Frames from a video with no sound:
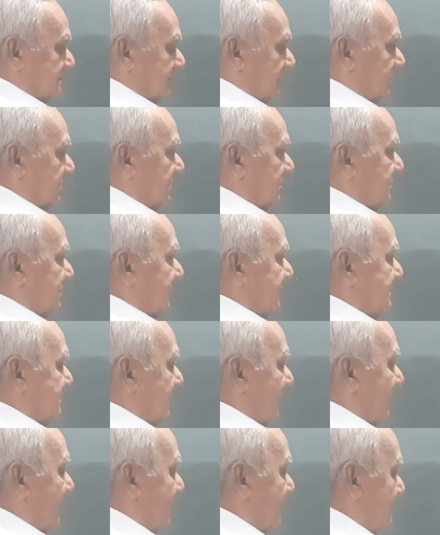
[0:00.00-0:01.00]
This is the
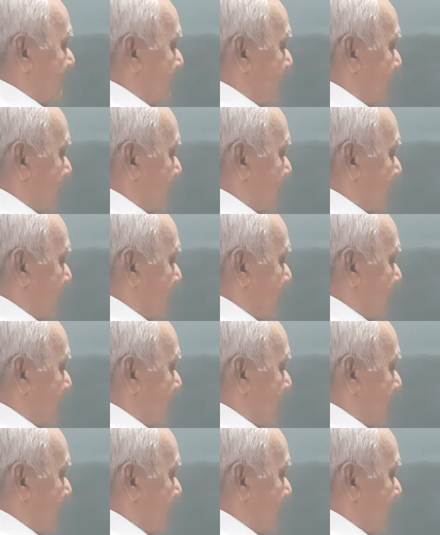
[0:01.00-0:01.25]
shielded